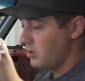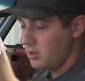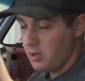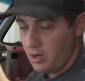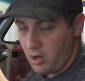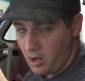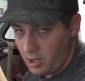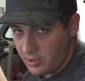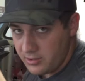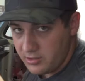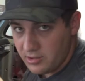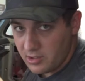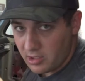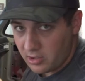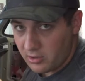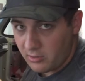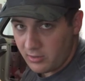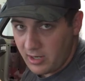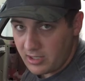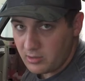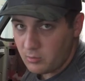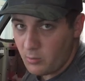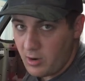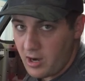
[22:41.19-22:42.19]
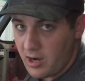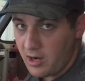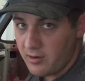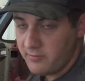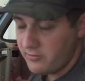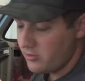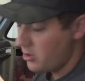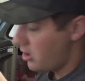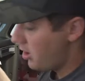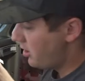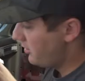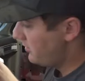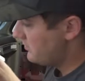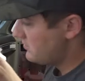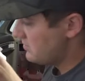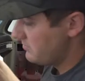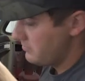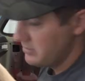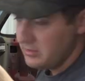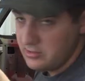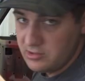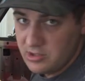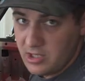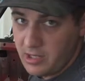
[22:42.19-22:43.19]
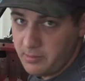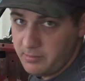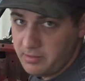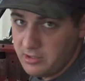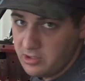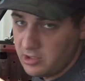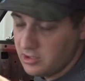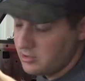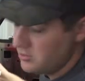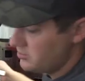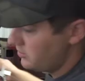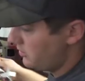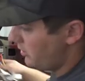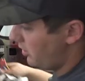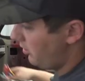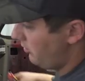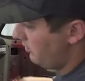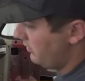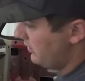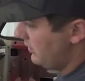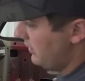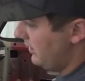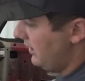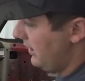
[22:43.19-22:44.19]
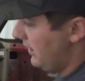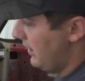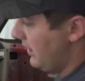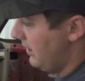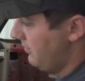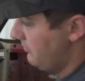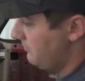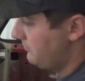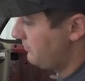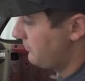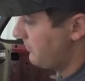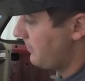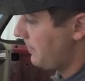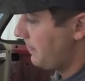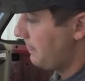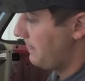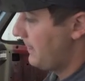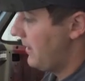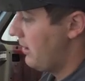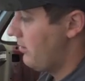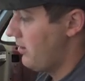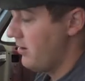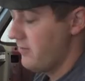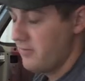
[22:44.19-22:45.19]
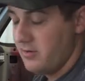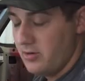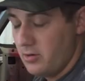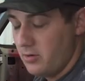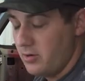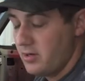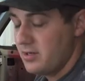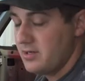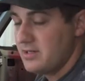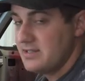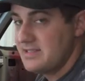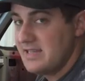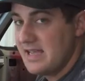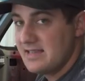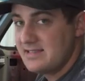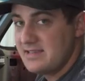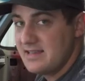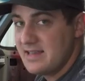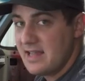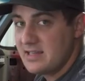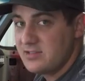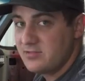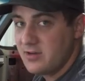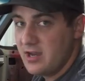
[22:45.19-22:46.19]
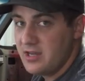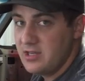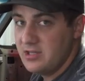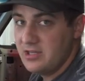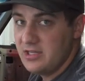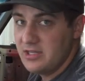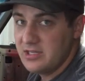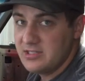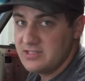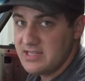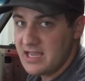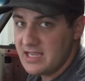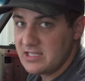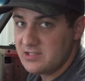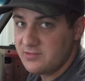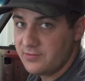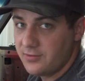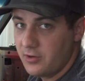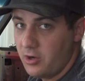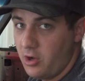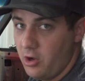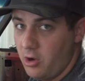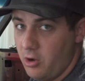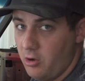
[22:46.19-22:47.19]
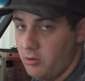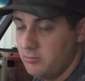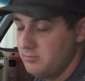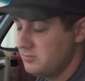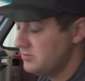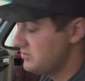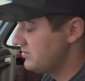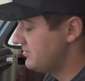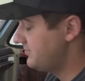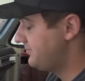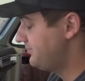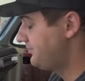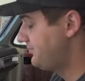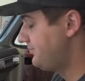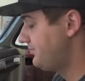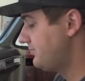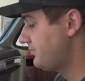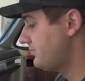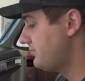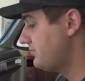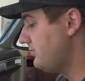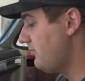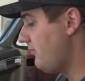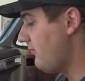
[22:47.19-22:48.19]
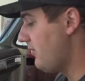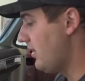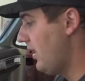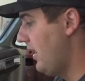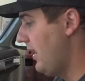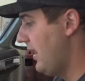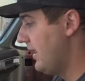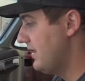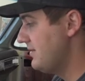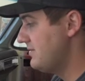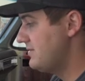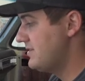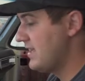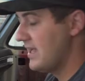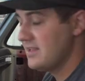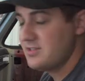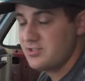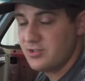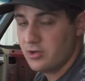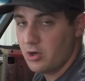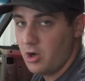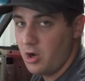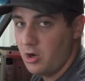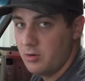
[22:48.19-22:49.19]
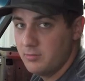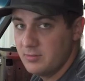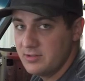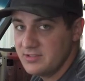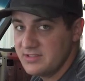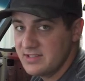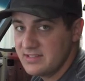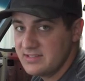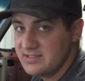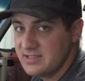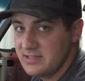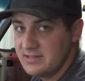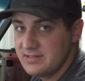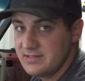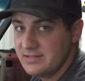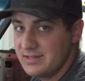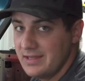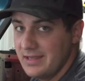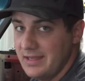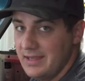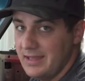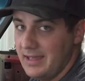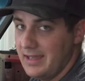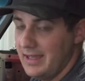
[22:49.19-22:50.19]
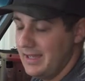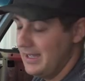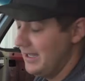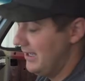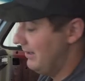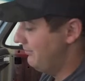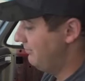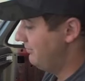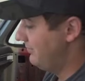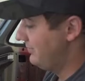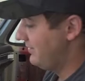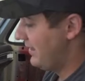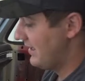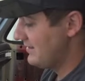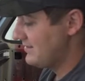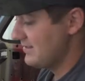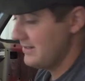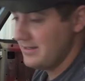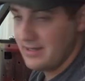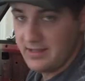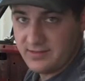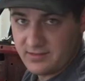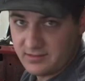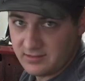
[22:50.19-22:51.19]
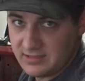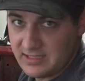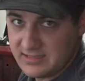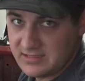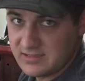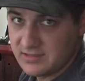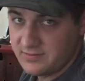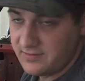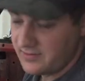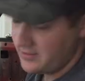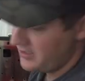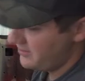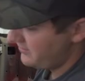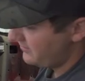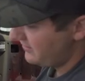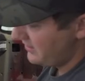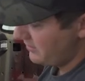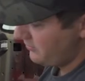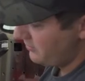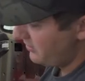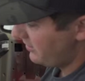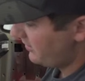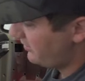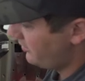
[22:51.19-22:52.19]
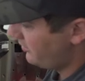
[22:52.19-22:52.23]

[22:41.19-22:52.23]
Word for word: on the correct wire of your harness and be, and be good to go. Um, however, in order to test that that's right, you need to test for ohms and test your ohm resistance. Um, that's another lesson for another day we're not